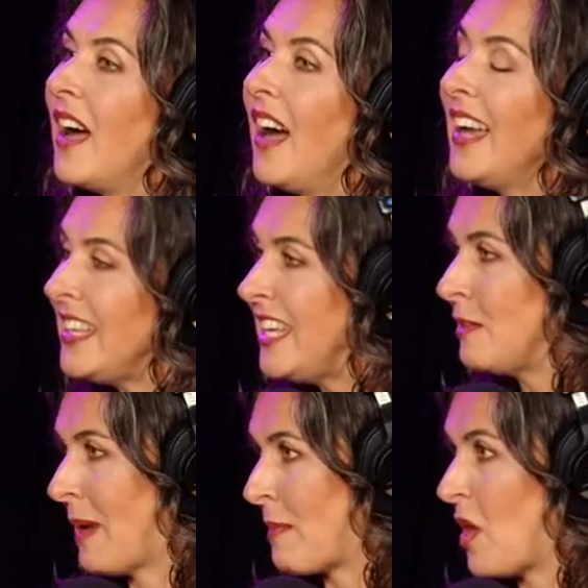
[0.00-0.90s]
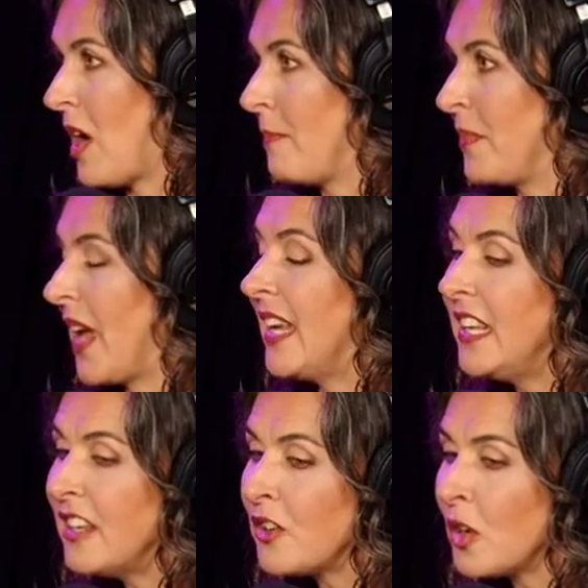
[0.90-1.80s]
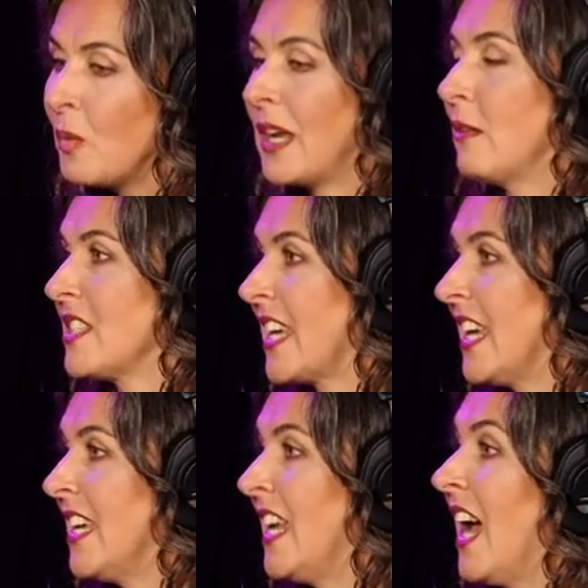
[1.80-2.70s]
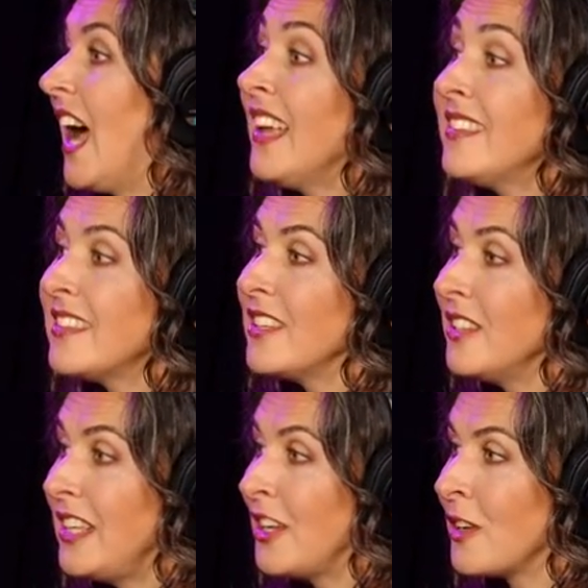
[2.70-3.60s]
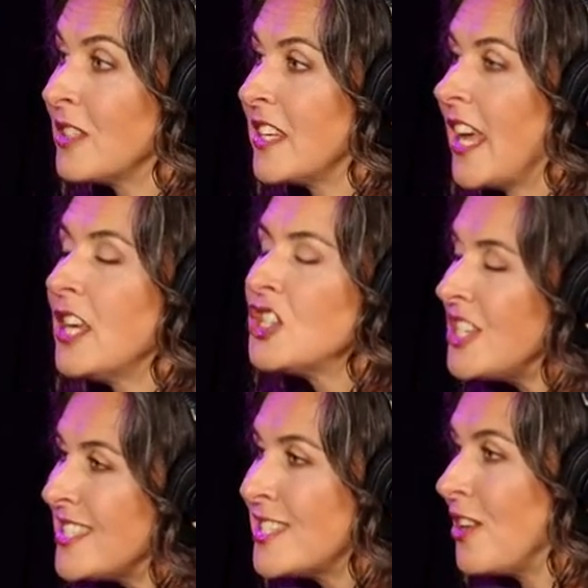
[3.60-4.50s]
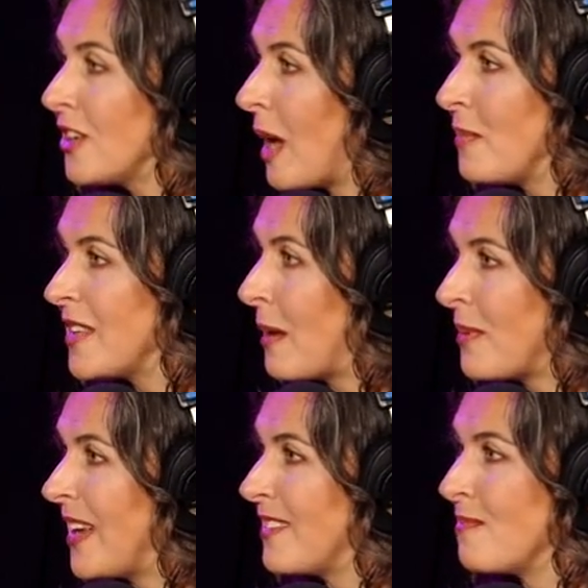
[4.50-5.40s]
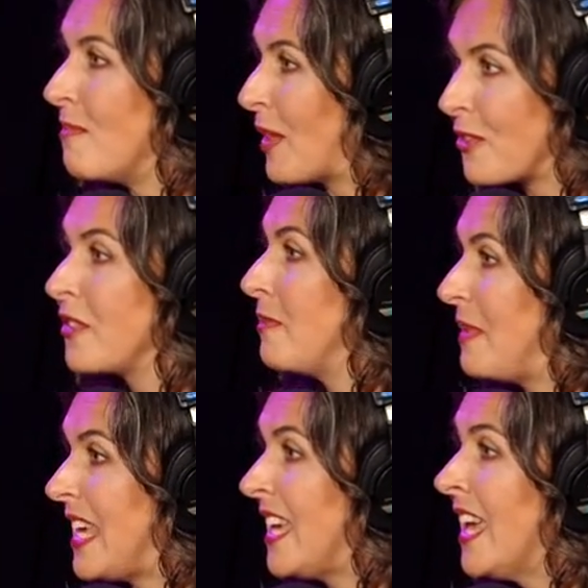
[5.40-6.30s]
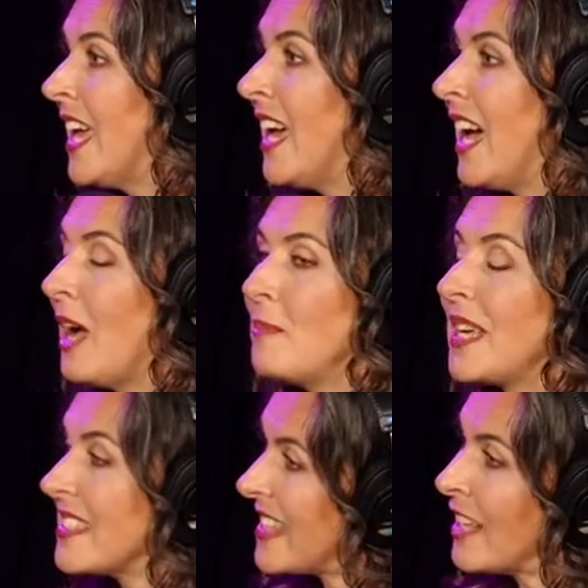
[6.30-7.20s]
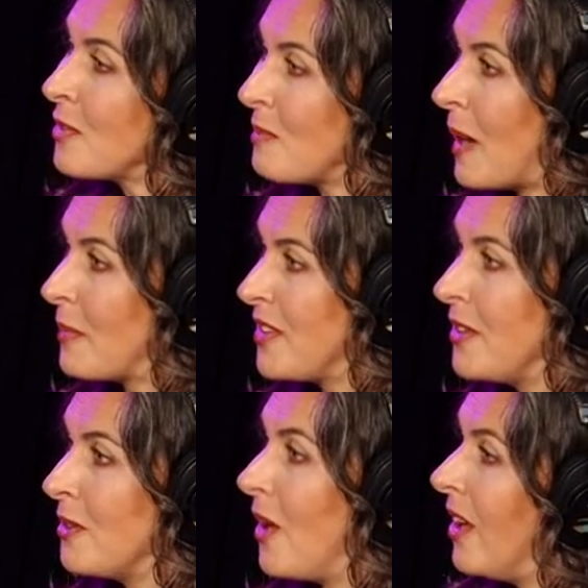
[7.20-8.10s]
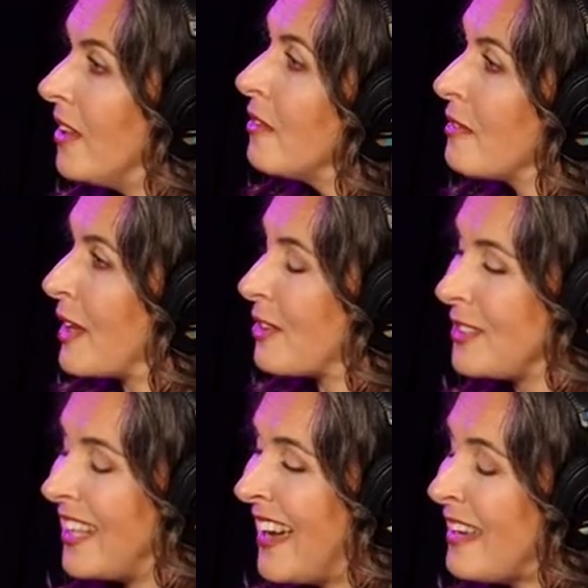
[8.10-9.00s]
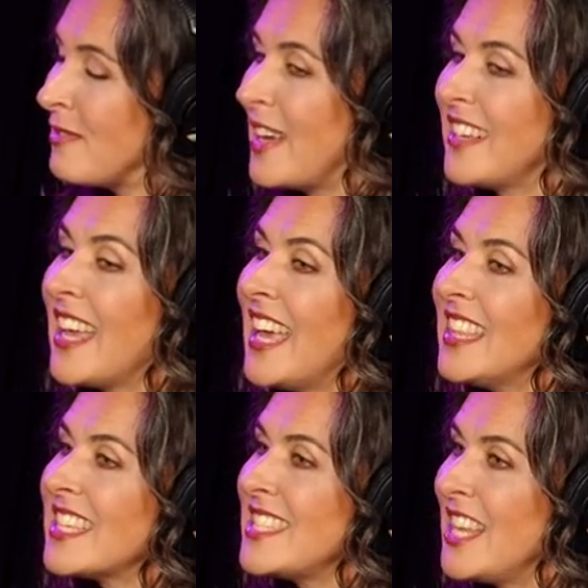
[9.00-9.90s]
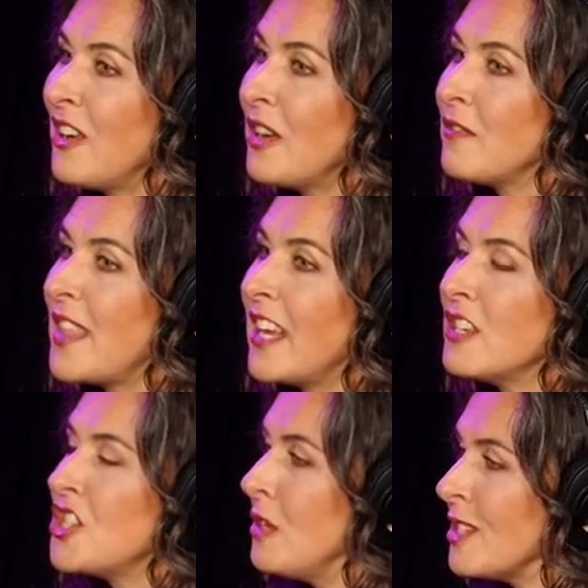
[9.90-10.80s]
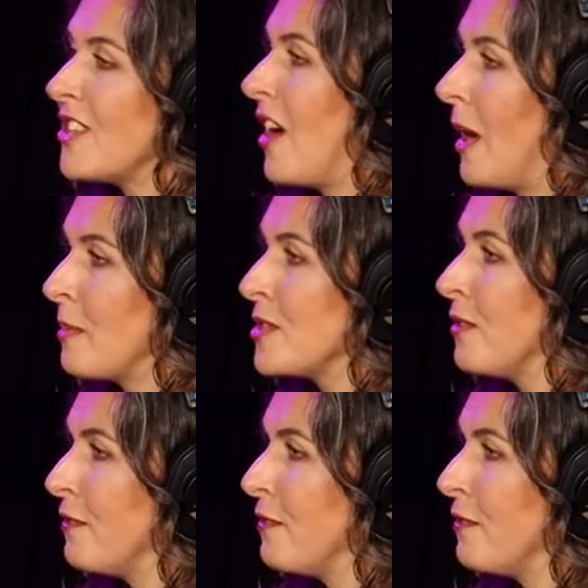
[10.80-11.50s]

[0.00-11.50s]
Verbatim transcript: I need my mom. I needed her when I was a kid. I still need her today. She still comes up and mothers me um, because that's what moms do all of their life. And this narrative that she was an optional